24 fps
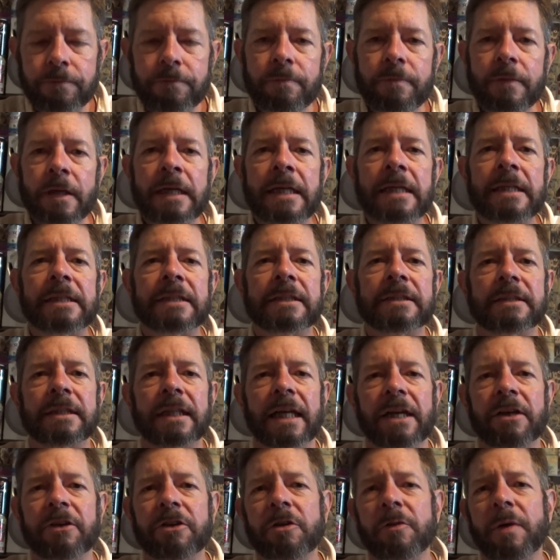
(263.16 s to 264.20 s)

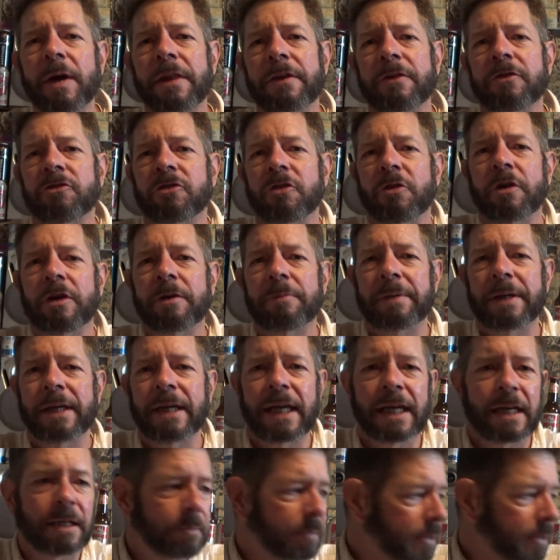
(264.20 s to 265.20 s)
I don't know why they're showing a banana,